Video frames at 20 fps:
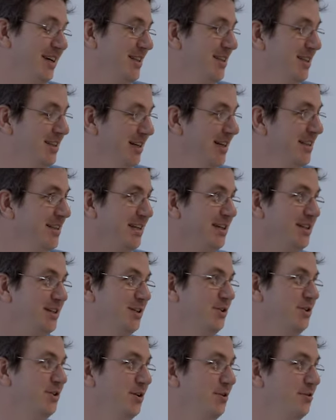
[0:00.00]
It's
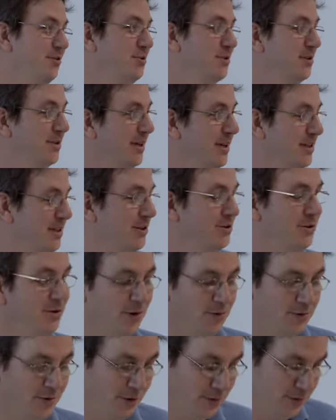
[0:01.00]
easy to use, easy to
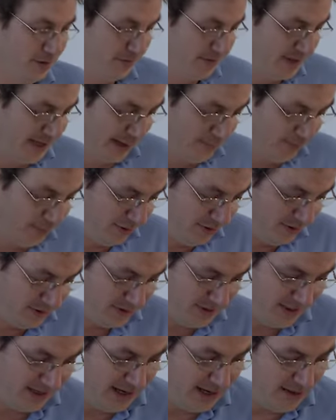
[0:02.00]
load lots of
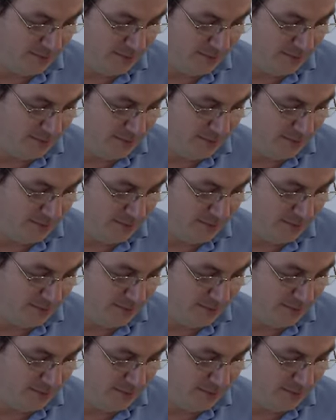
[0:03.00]
samples,